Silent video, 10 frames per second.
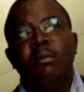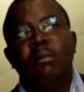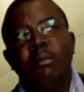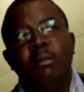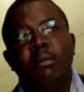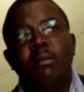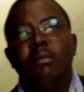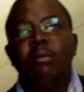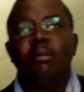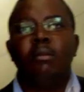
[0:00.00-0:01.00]

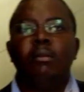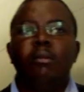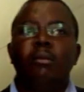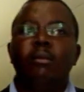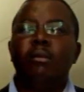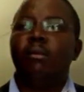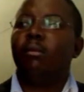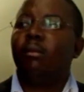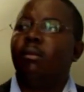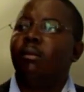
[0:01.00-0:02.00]

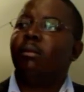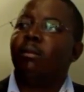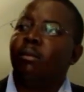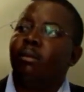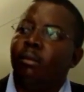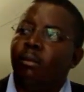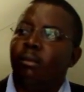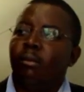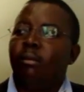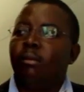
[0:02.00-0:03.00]

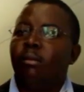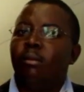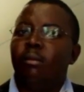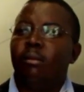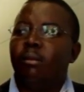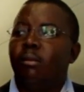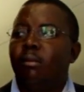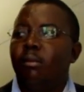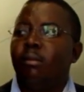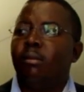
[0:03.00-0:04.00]

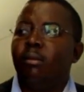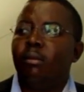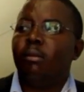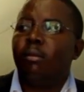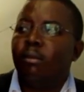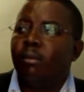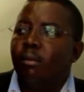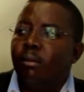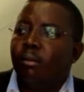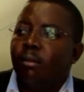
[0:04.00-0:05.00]

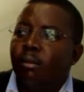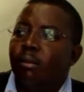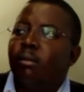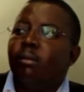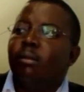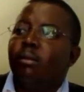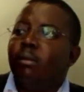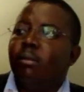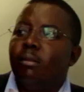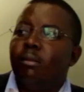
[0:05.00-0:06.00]

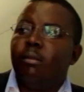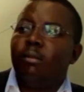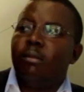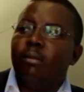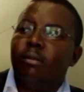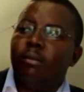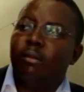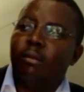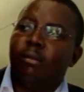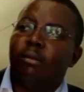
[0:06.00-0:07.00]

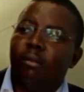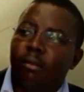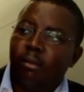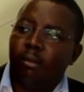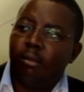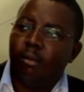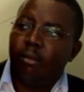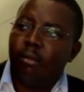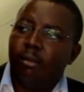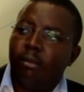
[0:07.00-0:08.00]
(not speaking)